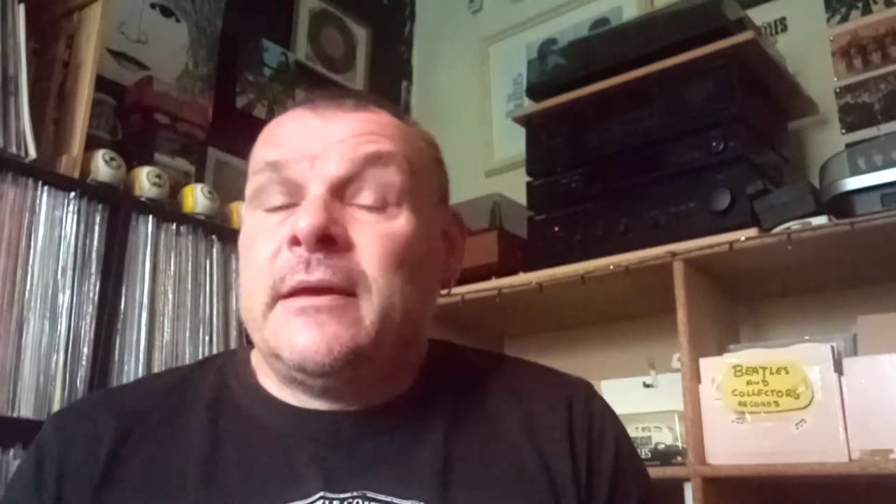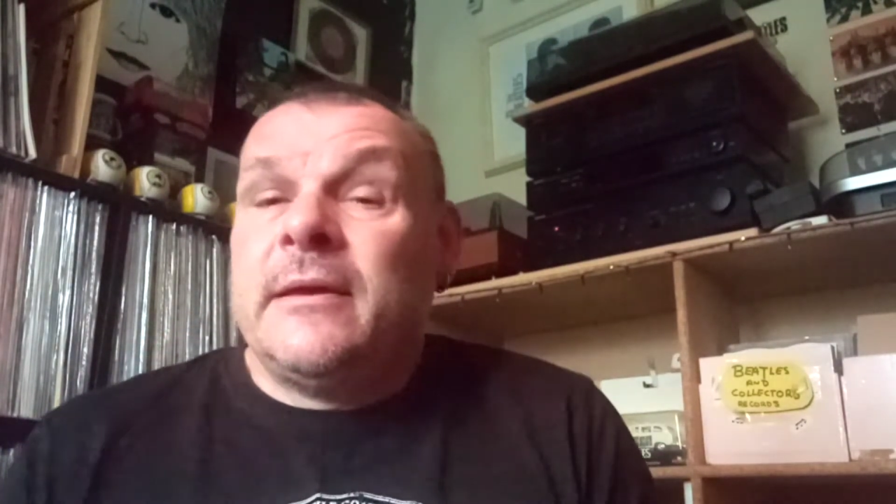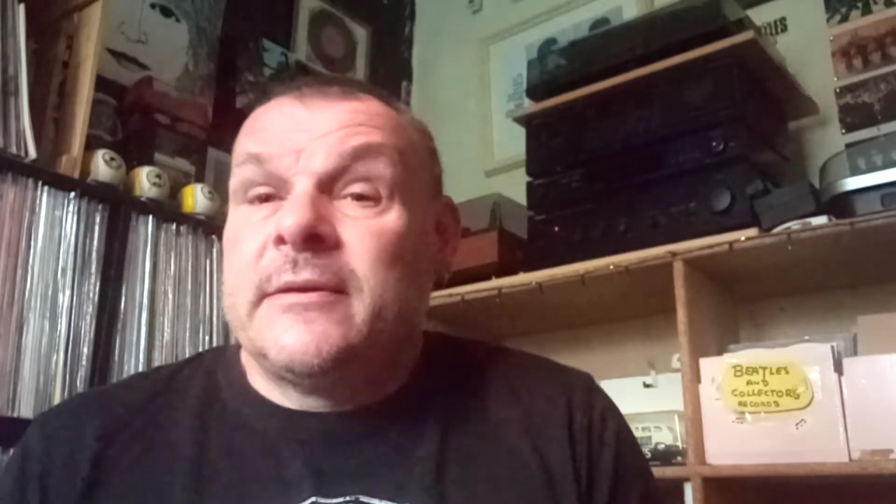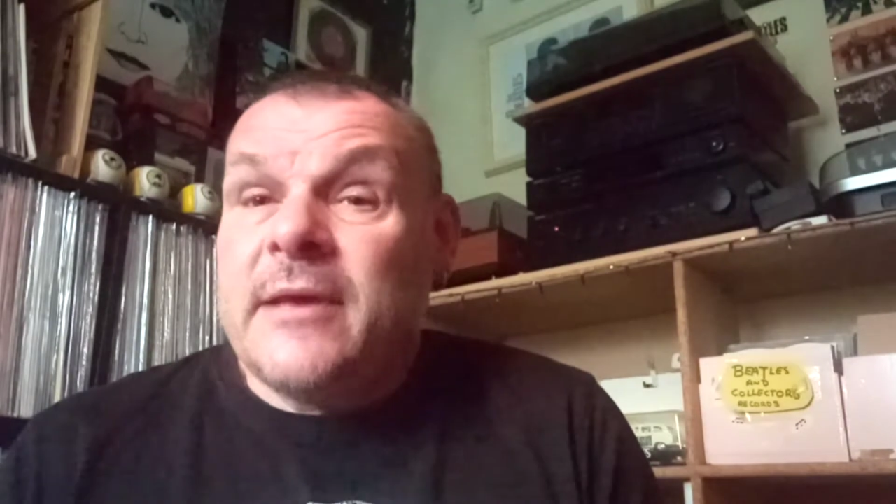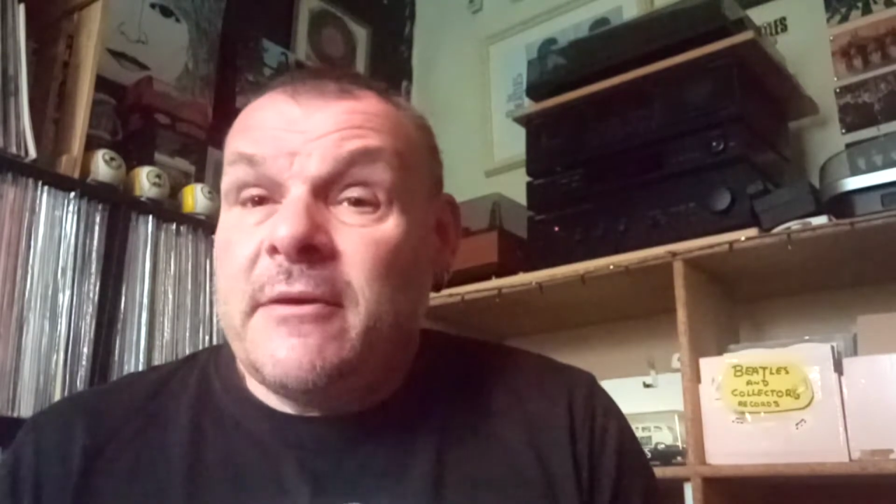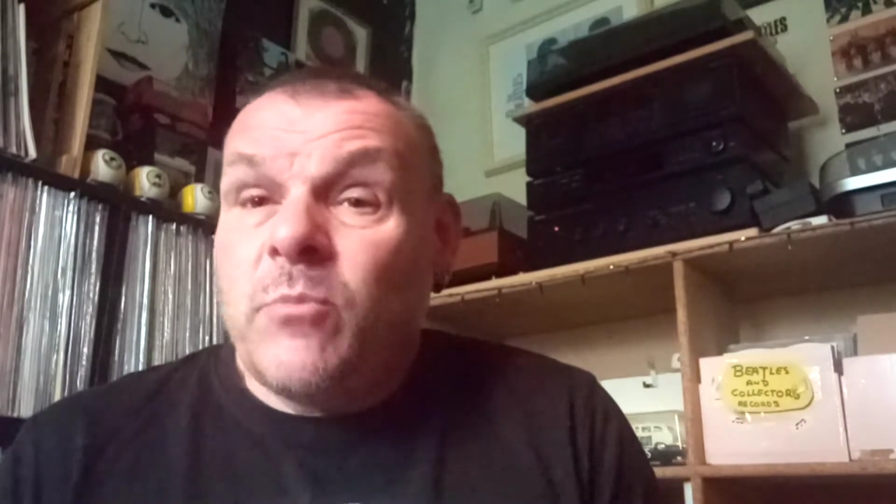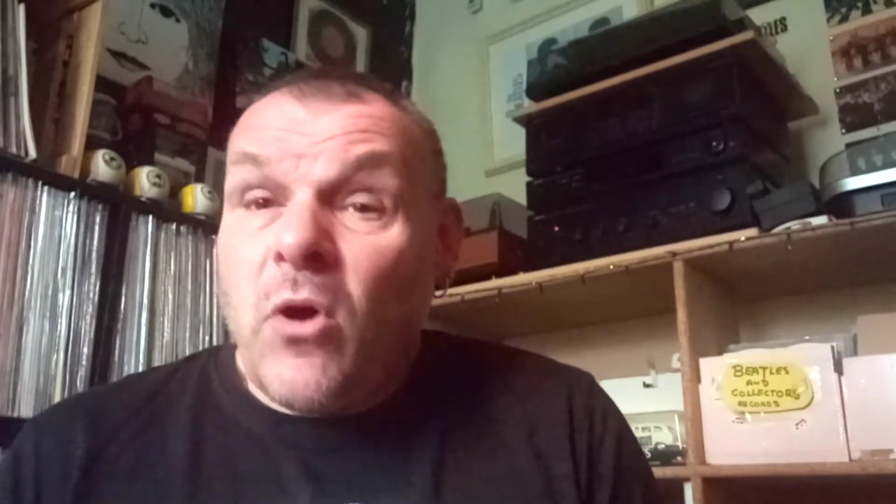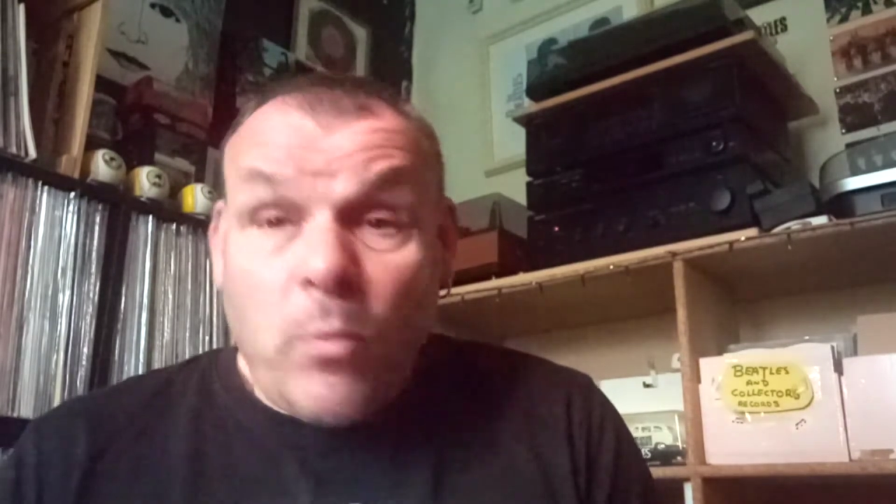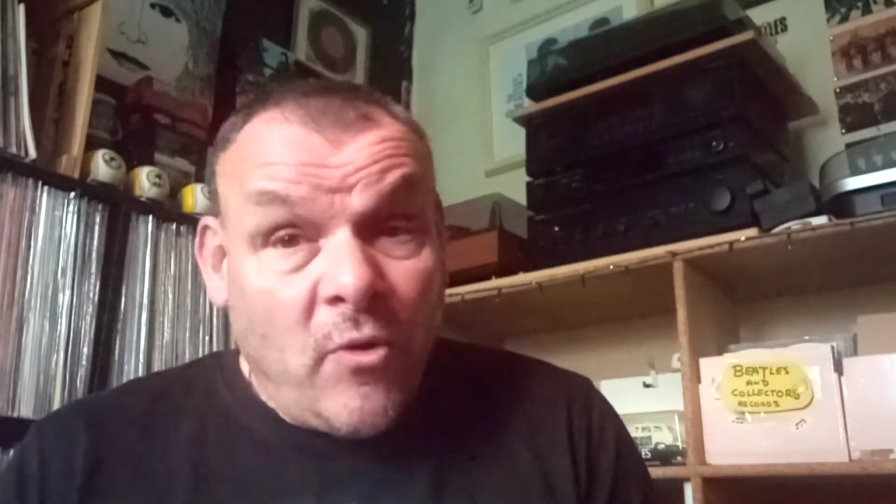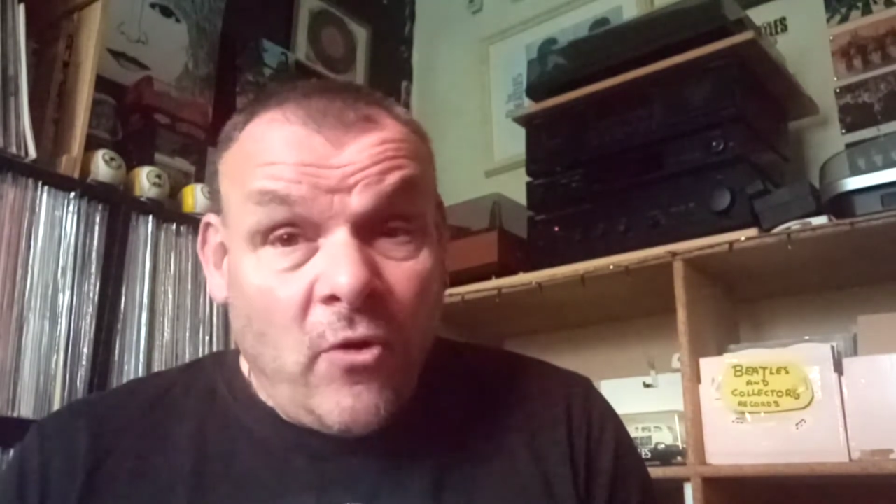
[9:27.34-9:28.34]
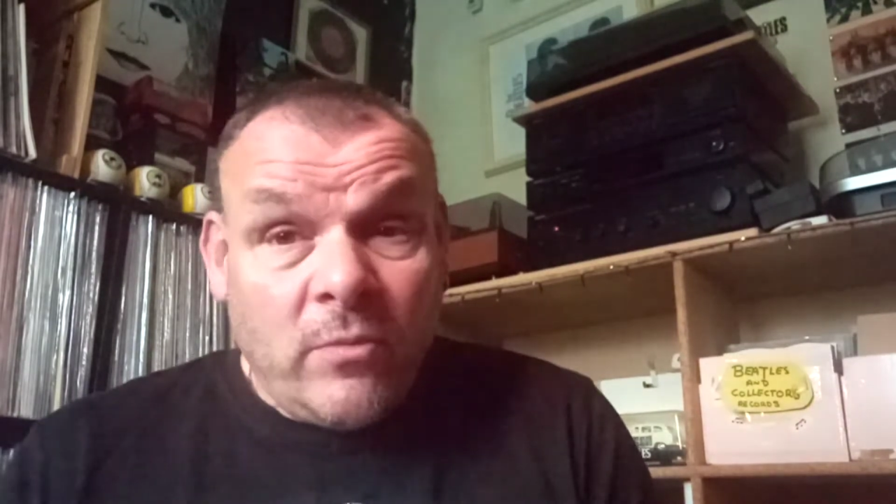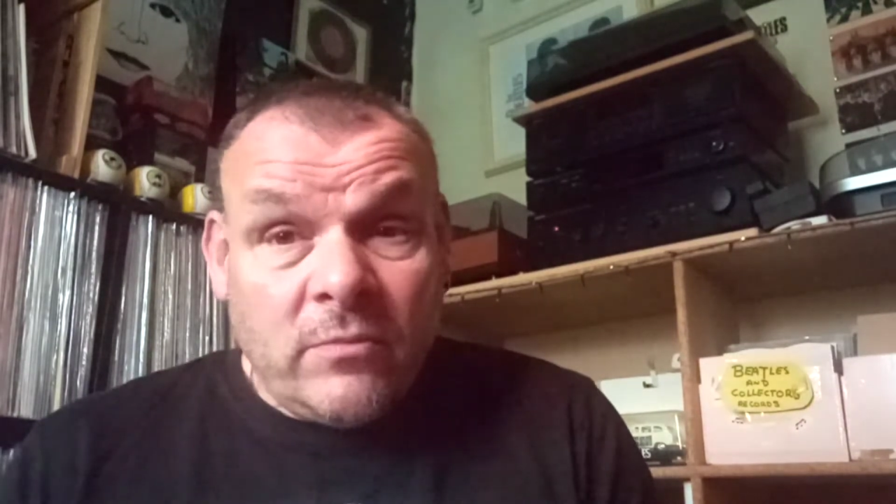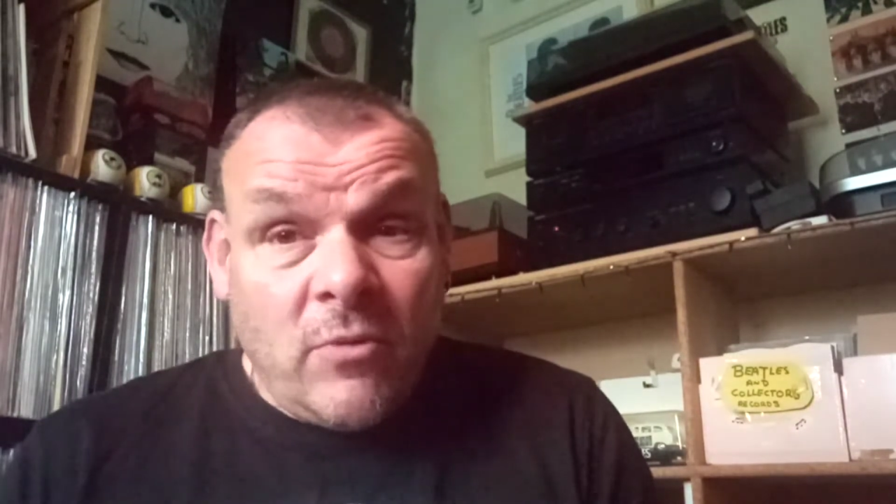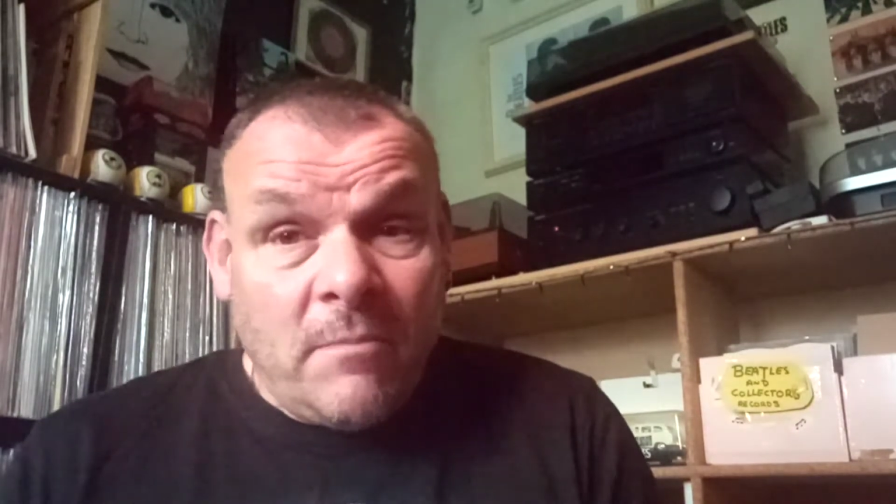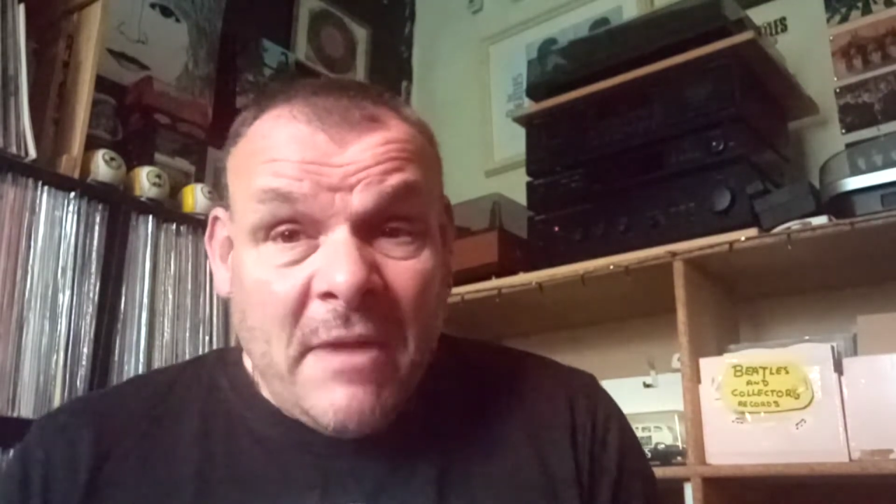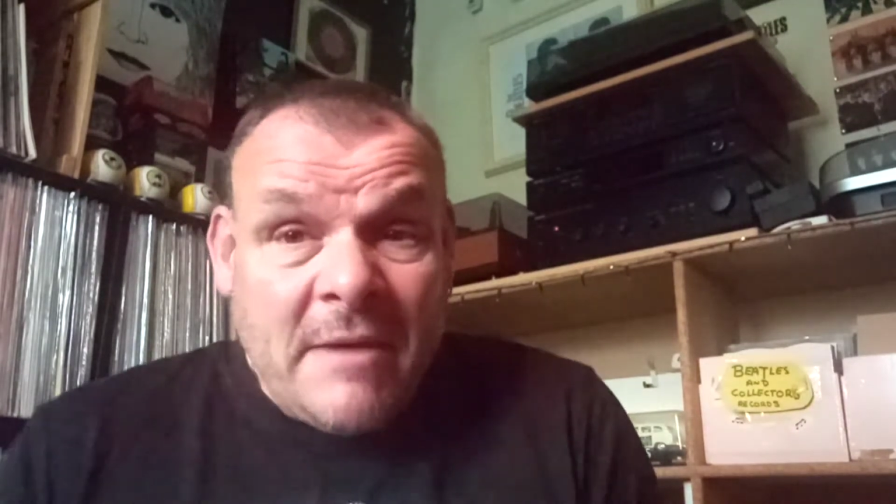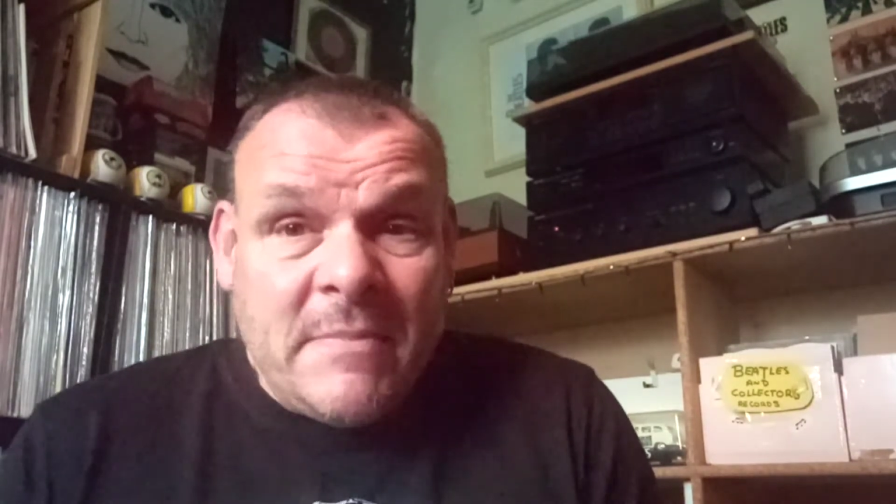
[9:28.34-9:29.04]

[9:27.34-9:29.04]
So, what made